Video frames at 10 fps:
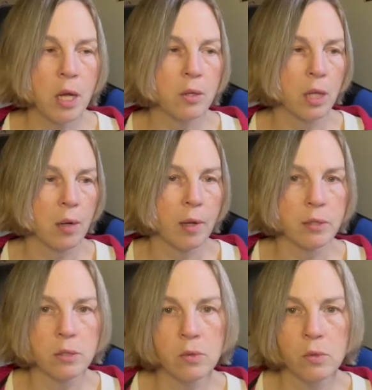You're thinking about
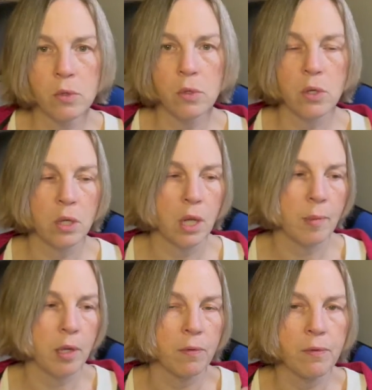school. You're thinking
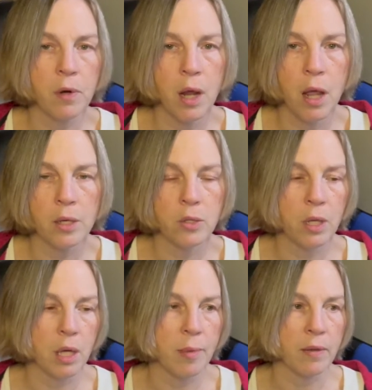about your friends. You're
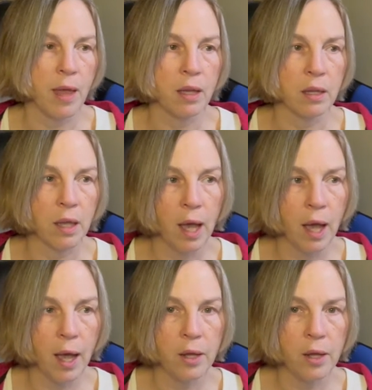thinking about that guy.